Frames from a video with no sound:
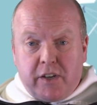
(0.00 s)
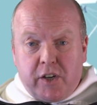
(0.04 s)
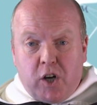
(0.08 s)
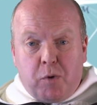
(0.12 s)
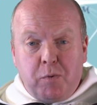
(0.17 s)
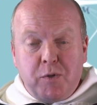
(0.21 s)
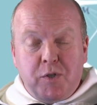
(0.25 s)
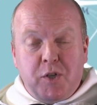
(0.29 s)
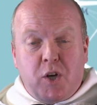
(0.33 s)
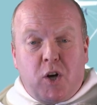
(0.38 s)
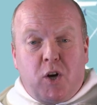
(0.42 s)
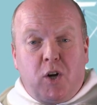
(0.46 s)
I
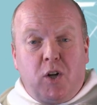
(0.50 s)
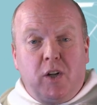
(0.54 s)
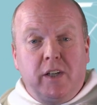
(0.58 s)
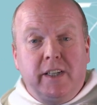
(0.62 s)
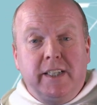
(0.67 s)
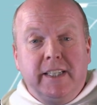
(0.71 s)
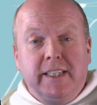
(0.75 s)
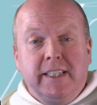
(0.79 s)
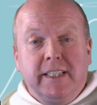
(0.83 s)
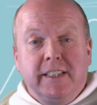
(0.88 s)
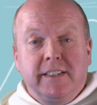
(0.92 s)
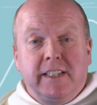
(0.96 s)
always call
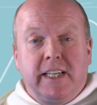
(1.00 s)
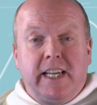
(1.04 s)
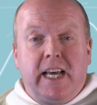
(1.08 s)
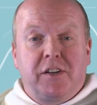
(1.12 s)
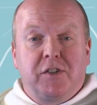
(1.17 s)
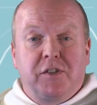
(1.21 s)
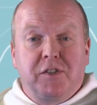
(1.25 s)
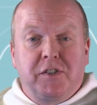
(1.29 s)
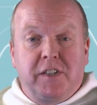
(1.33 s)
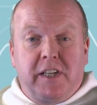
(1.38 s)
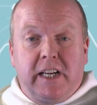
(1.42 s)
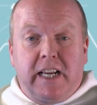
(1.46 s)
the
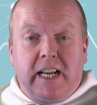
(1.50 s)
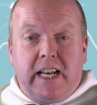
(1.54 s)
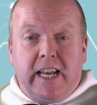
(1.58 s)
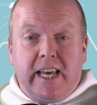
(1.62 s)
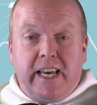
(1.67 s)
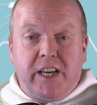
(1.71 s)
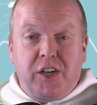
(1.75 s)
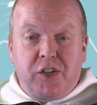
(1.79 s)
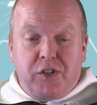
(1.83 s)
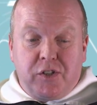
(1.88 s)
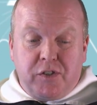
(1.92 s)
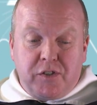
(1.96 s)
letter to the
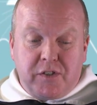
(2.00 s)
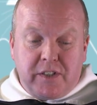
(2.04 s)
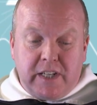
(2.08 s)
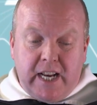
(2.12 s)
Galatians